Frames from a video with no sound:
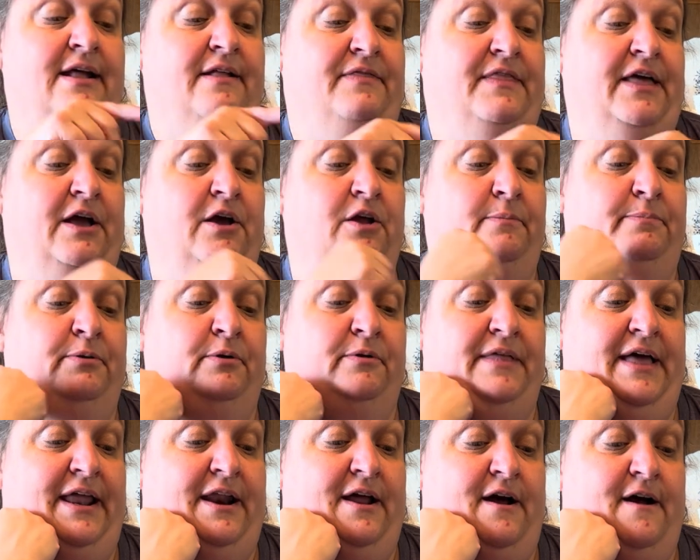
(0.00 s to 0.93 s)
They go to pull
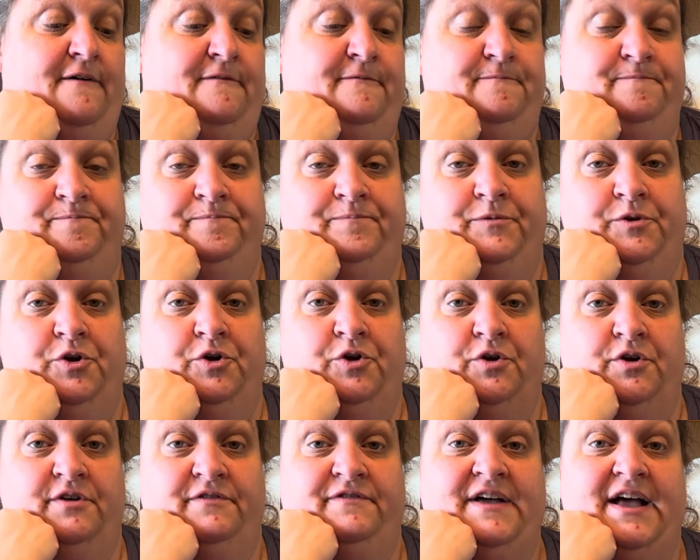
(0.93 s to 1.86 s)
that off, you're
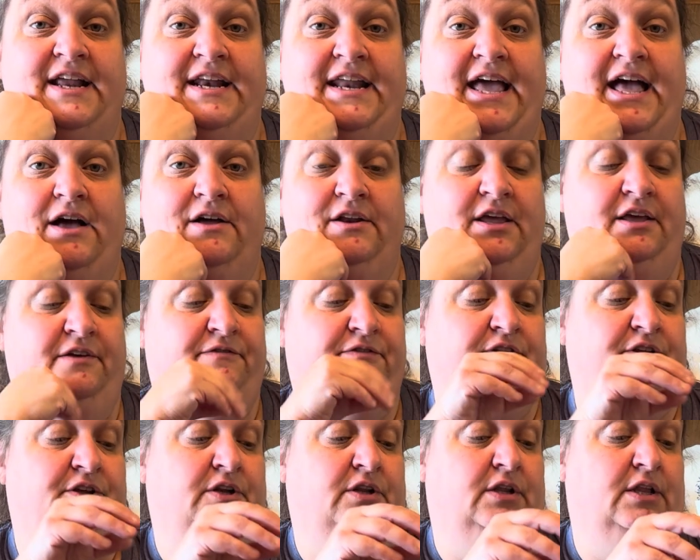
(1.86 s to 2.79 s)
going to find out if
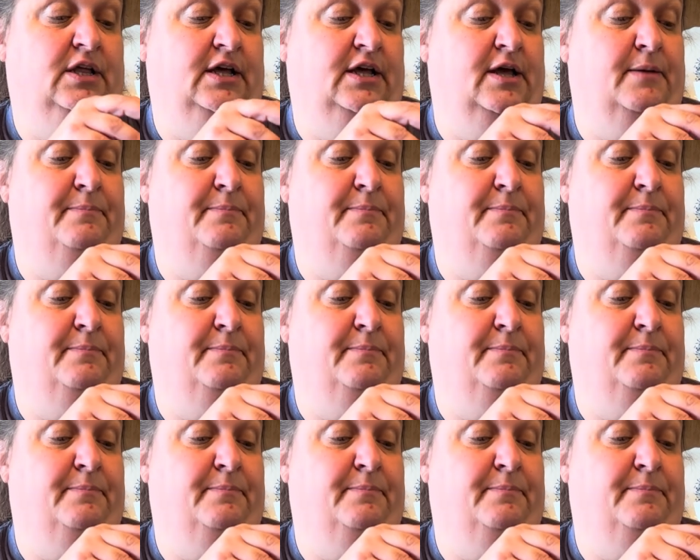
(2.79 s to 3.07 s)
little